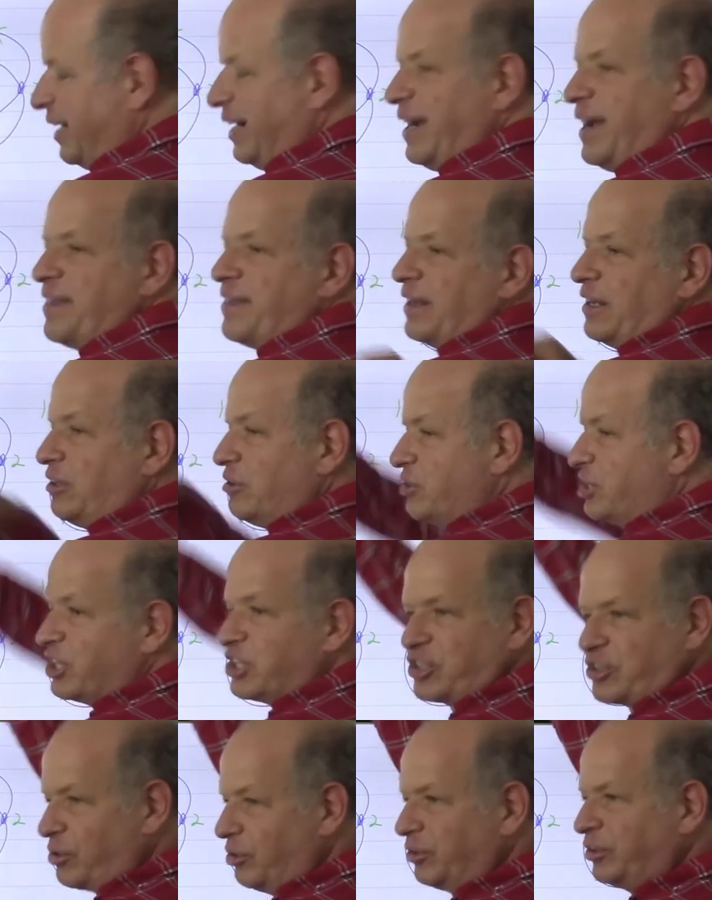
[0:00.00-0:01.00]
and then you
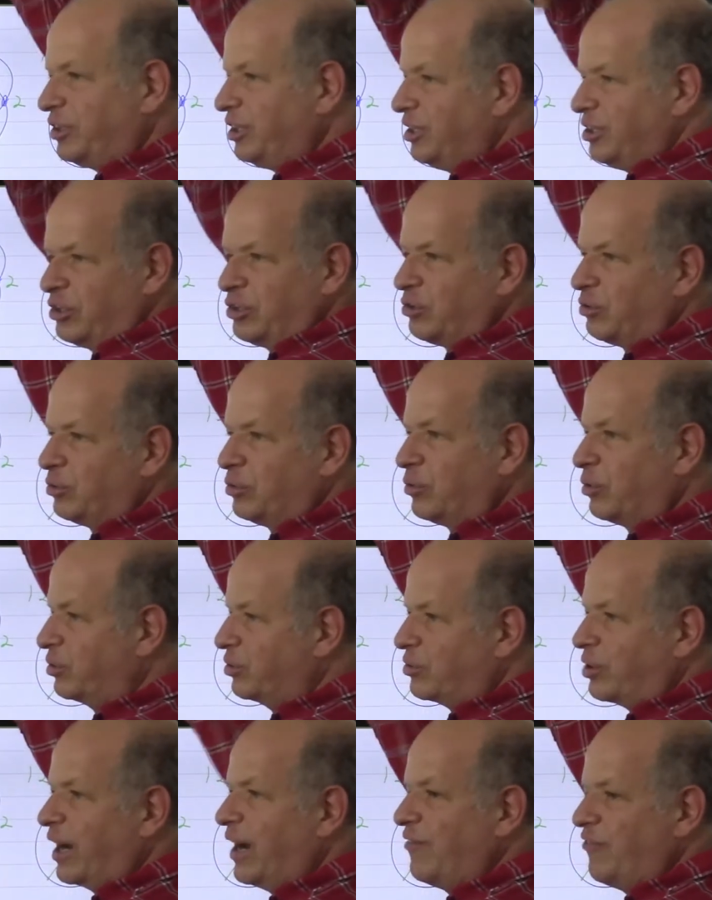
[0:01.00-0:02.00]
just continue
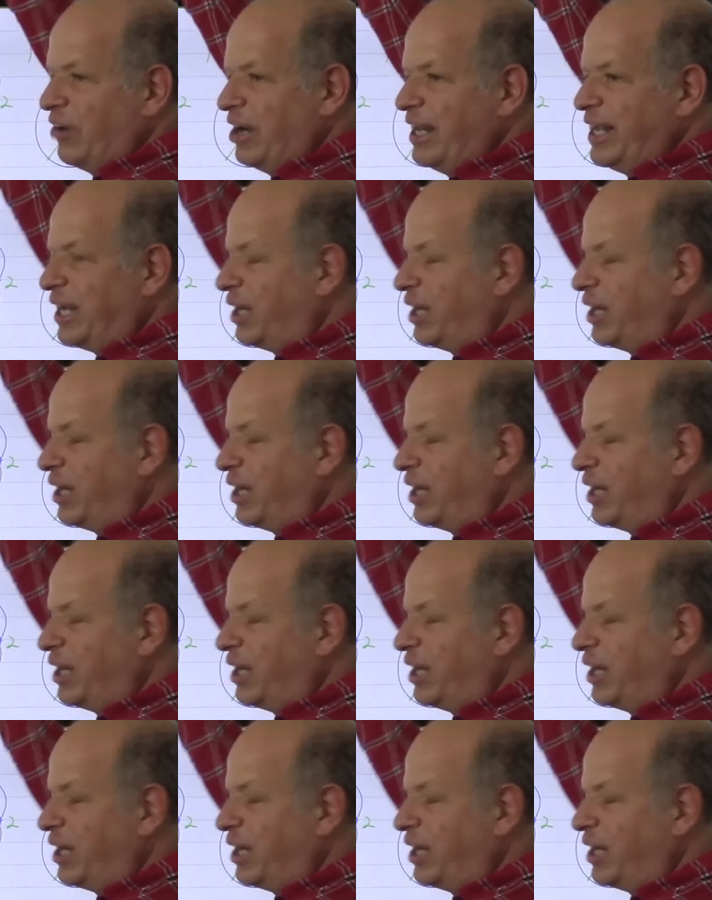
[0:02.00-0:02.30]
traveling